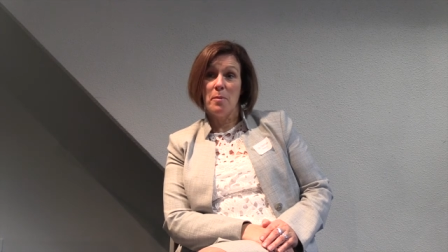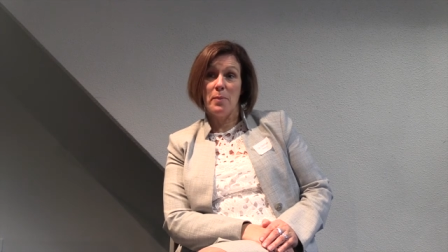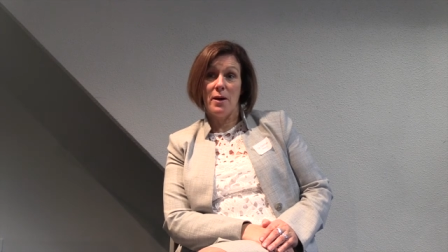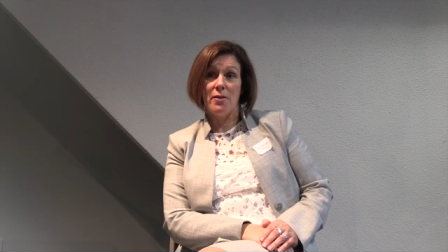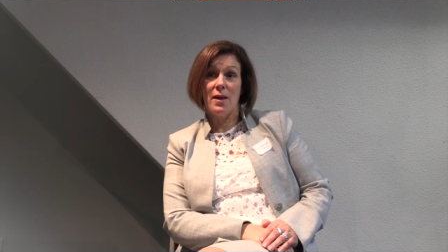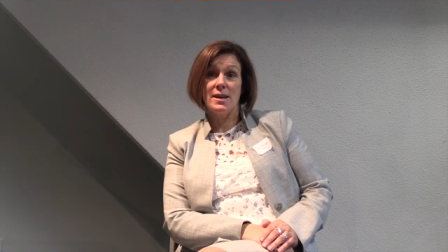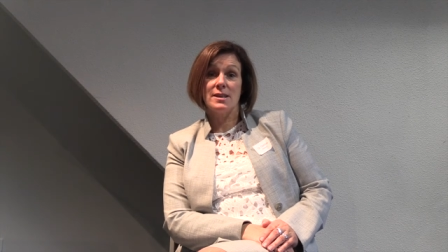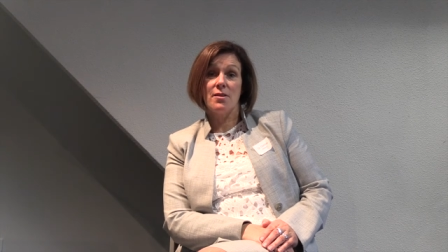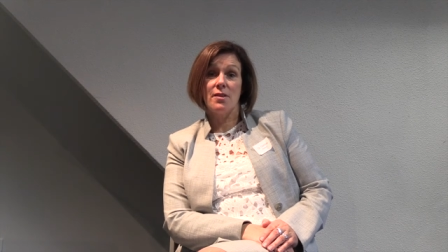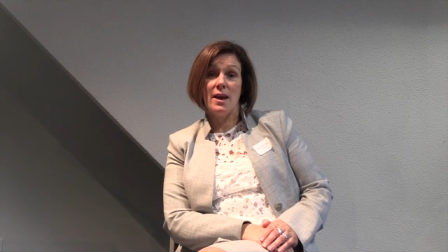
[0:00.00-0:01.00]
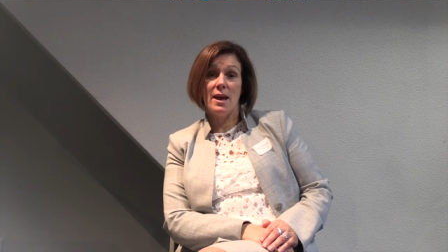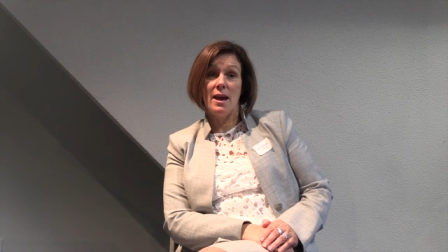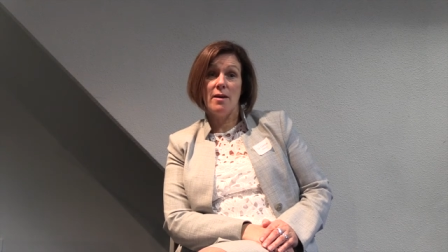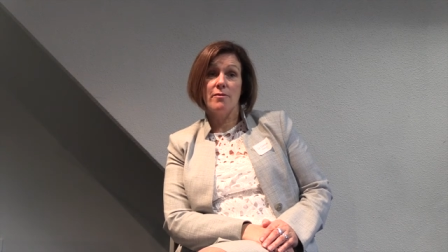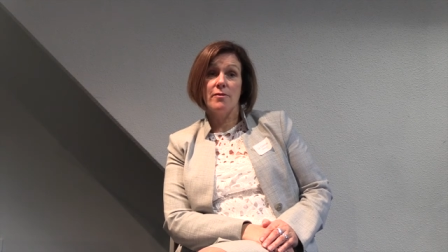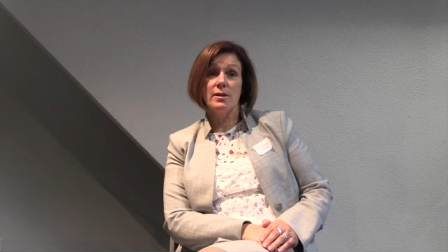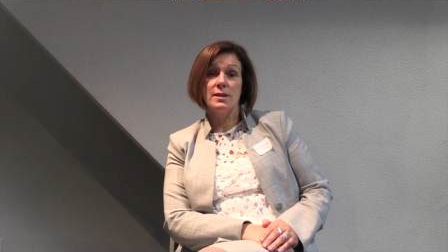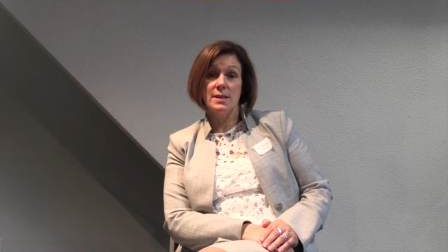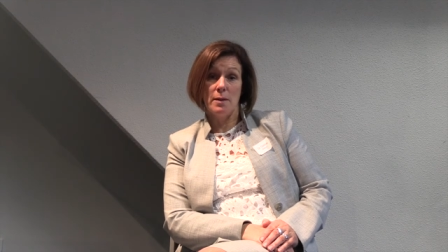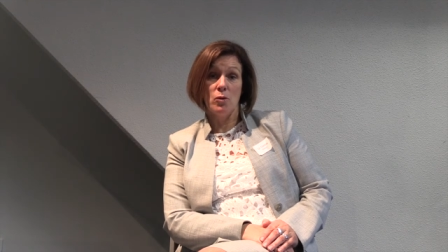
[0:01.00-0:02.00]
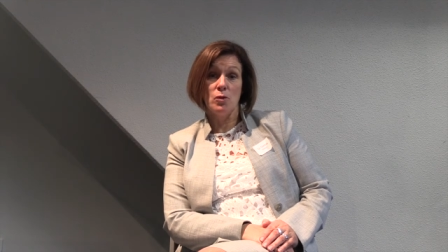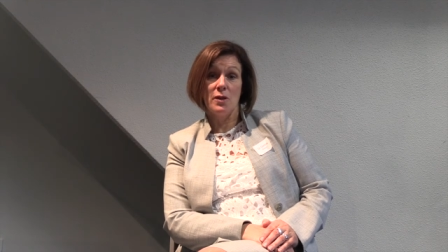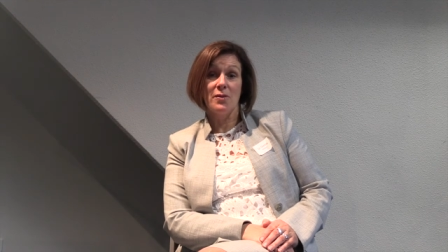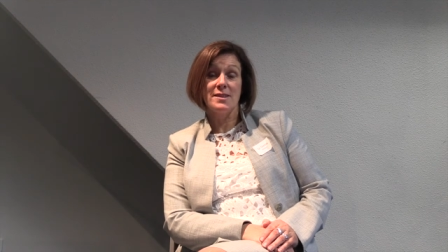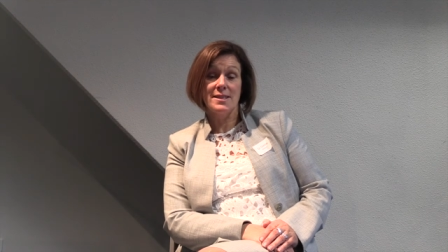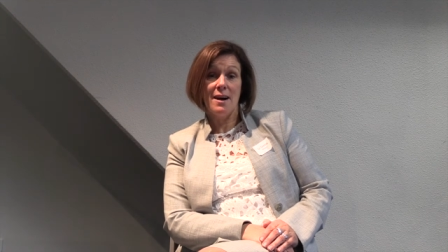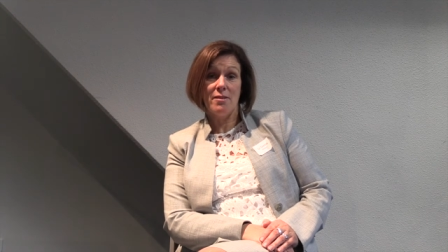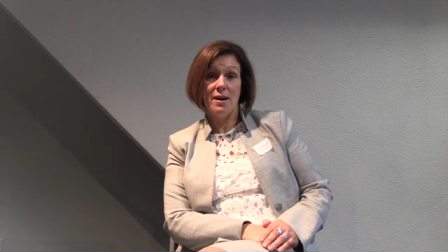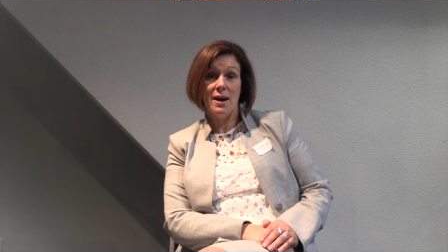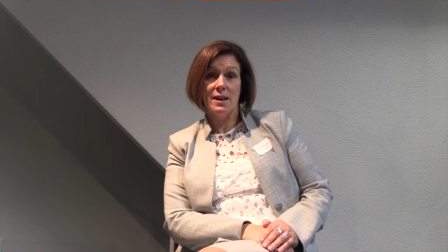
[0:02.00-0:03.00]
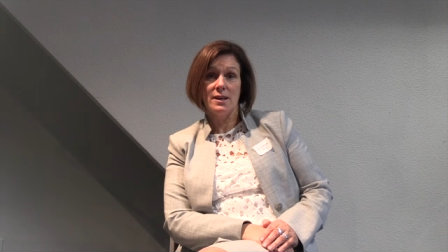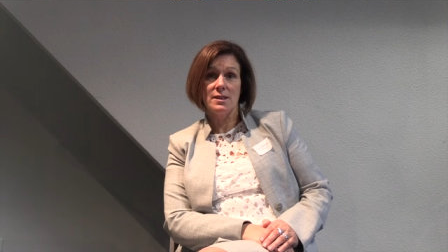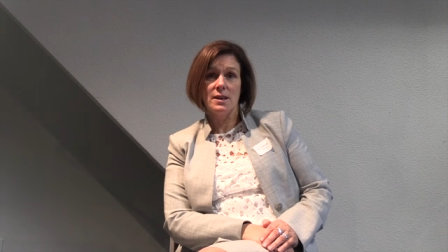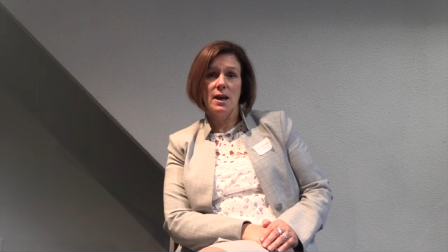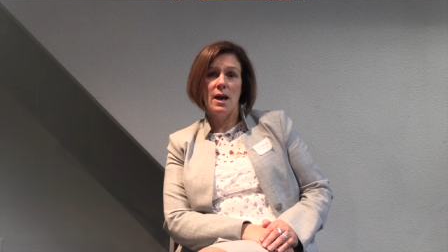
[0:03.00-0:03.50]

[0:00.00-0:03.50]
but that they have doubled in the South Island.